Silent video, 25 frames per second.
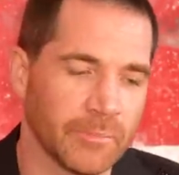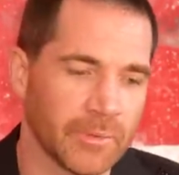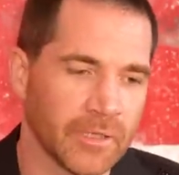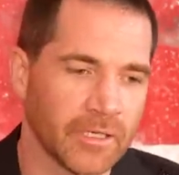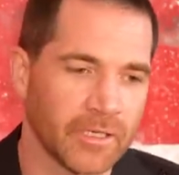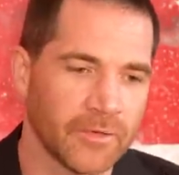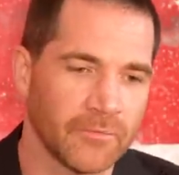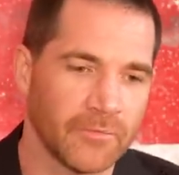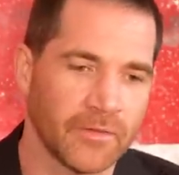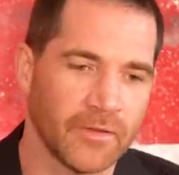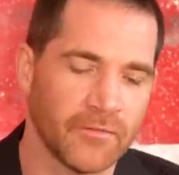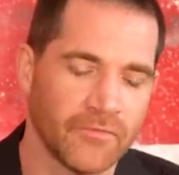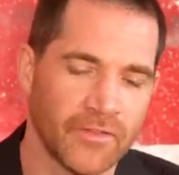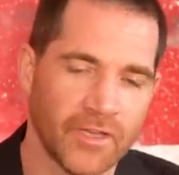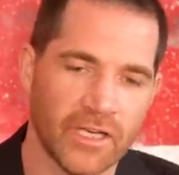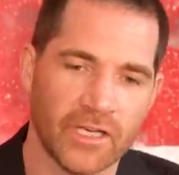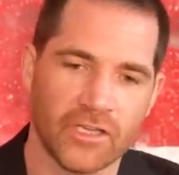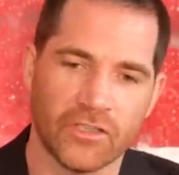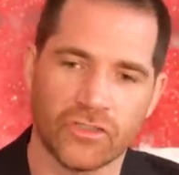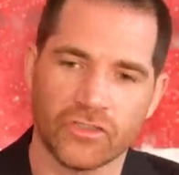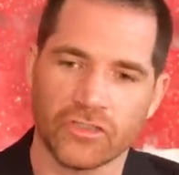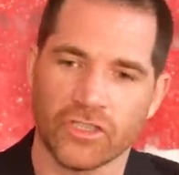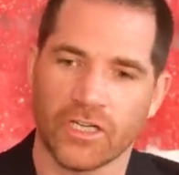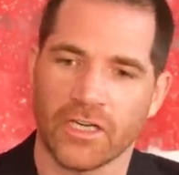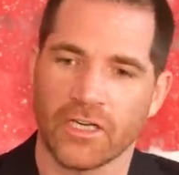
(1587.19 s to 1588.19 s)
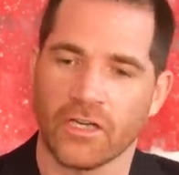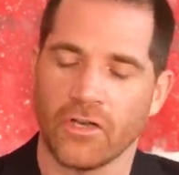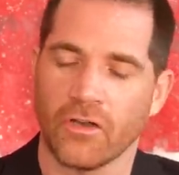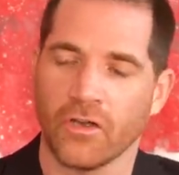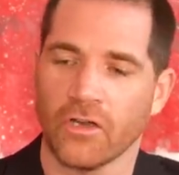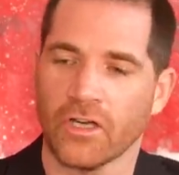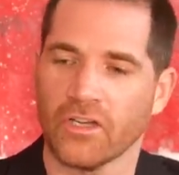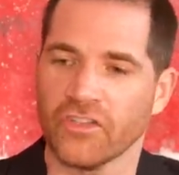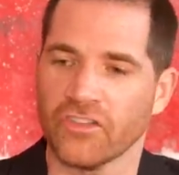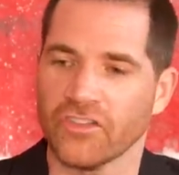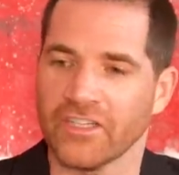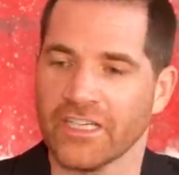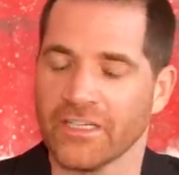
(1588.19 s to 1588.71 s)
But if they're going to try and
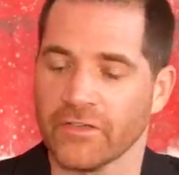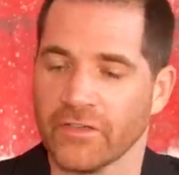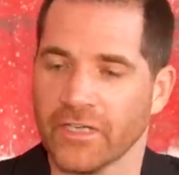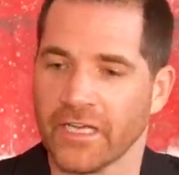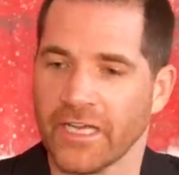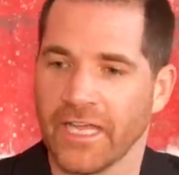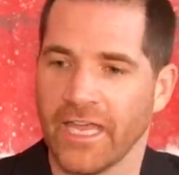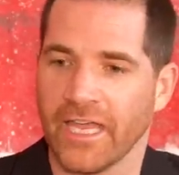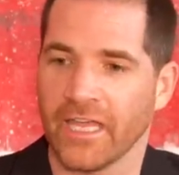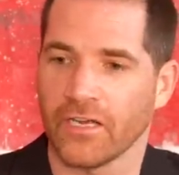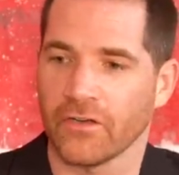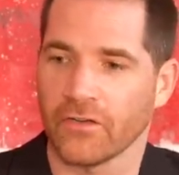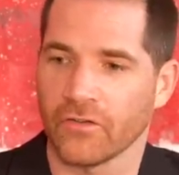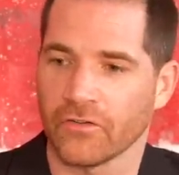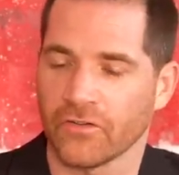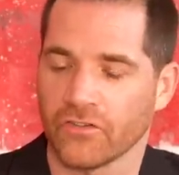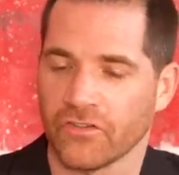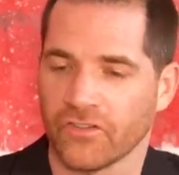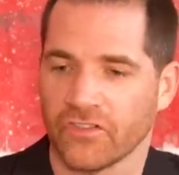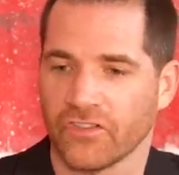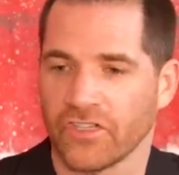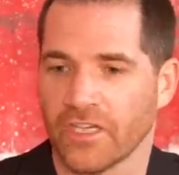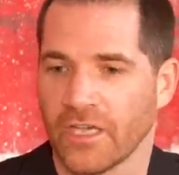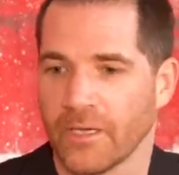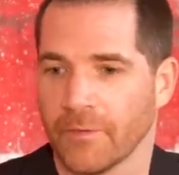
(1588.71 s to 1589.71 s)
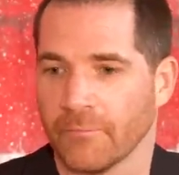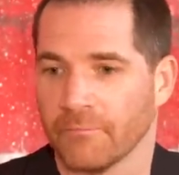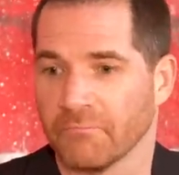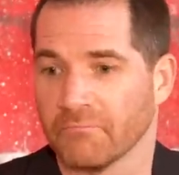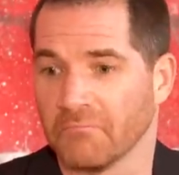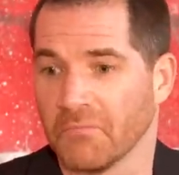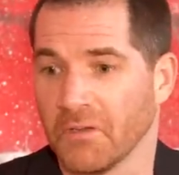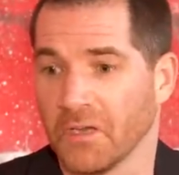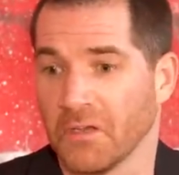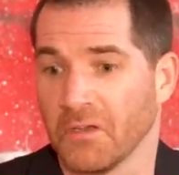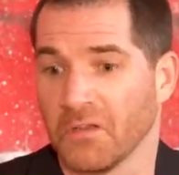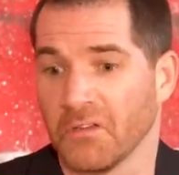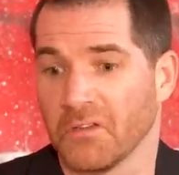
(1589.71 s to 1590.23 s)
lock us down again on
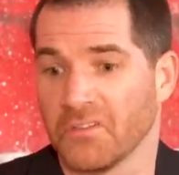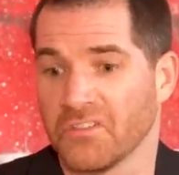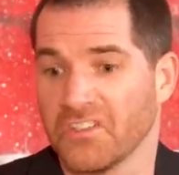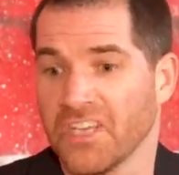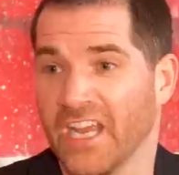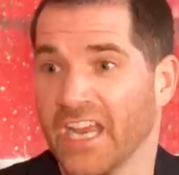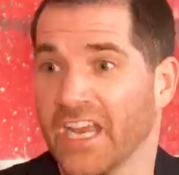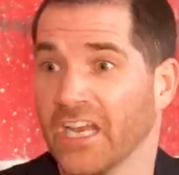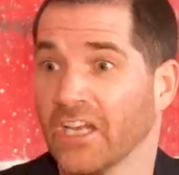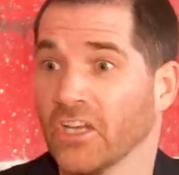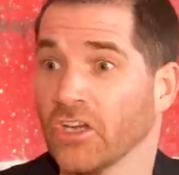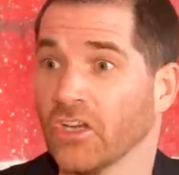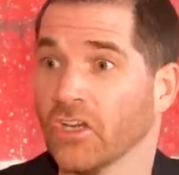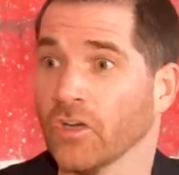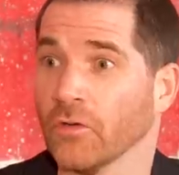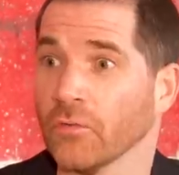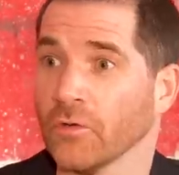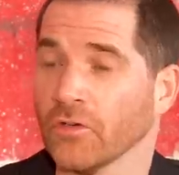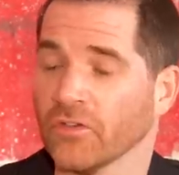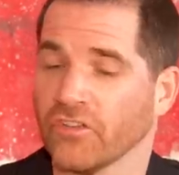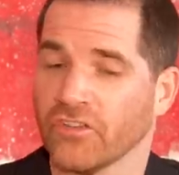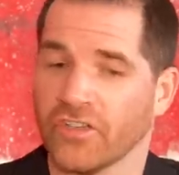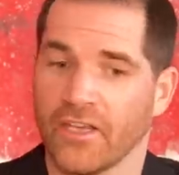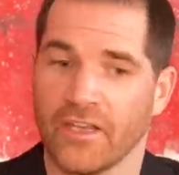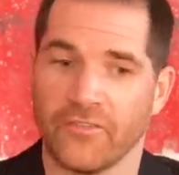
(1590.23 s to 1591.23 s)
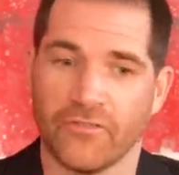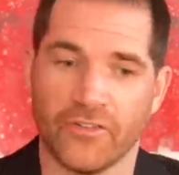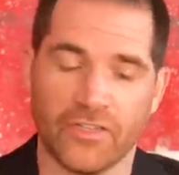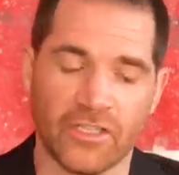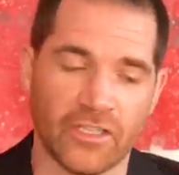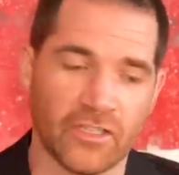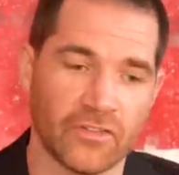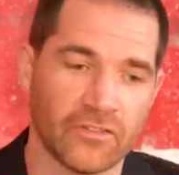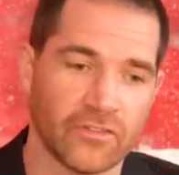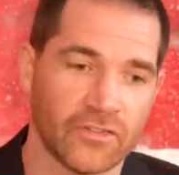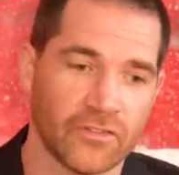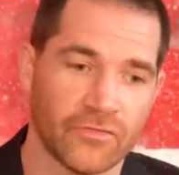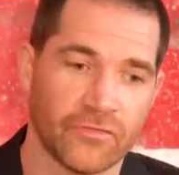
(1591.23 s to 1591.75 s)
some tenuous
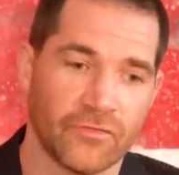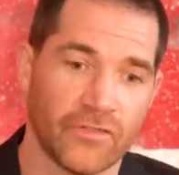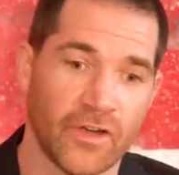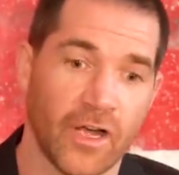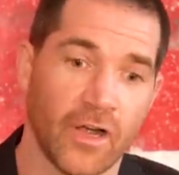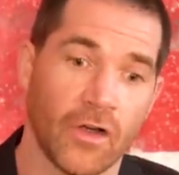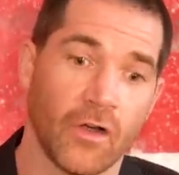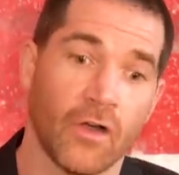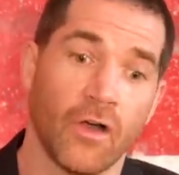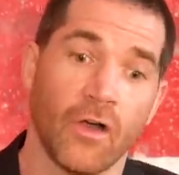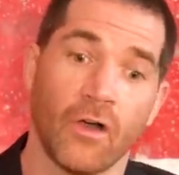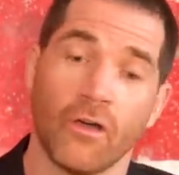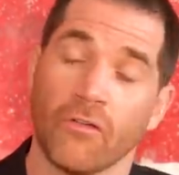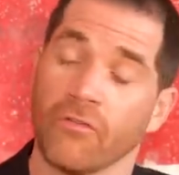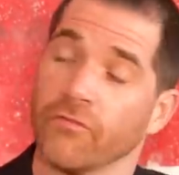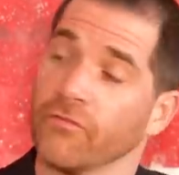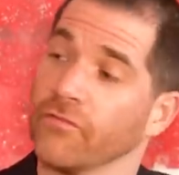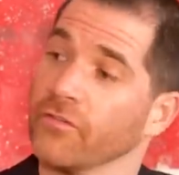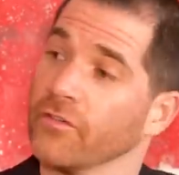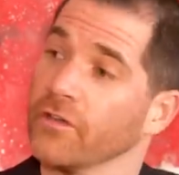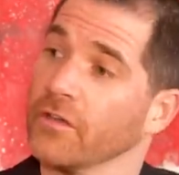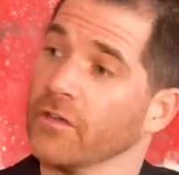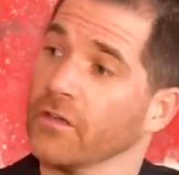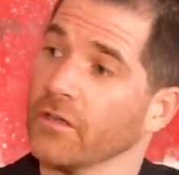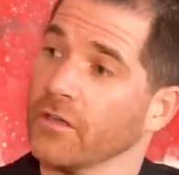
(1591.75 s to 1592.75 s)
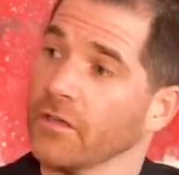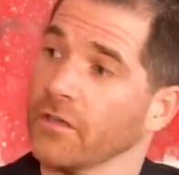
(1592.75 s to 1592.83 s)
evidence, fuck off.